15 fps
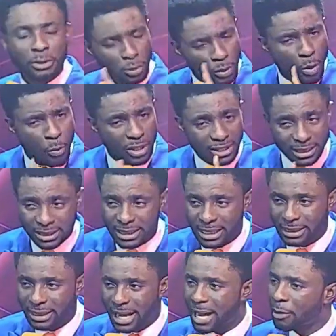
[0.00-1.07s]
uh, no, you know what
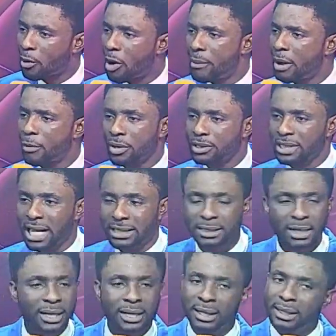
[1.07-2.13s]
she said her comment
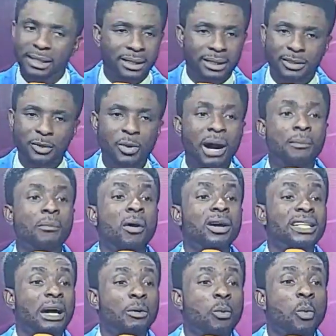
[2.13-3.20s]
was that you
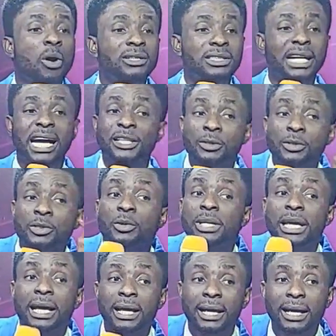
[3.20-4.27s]
are more than what i
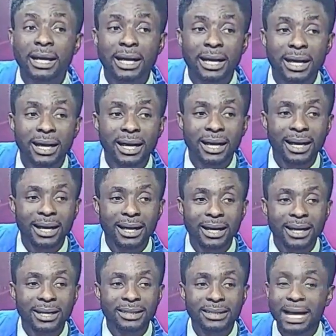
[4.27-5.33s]
used to hear
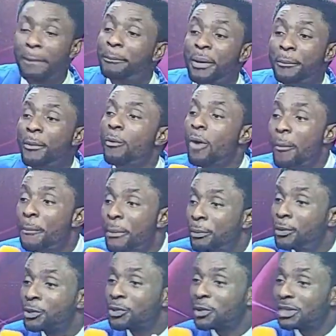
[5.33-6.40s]
that people
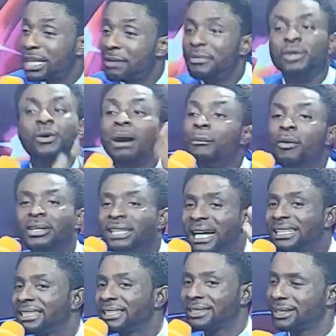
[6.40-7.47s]
what people used to tell me you are
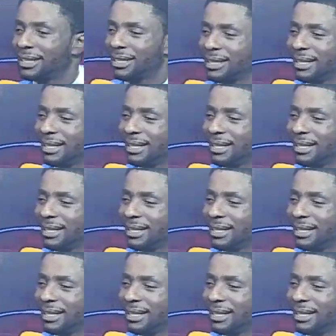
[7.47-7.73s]
more than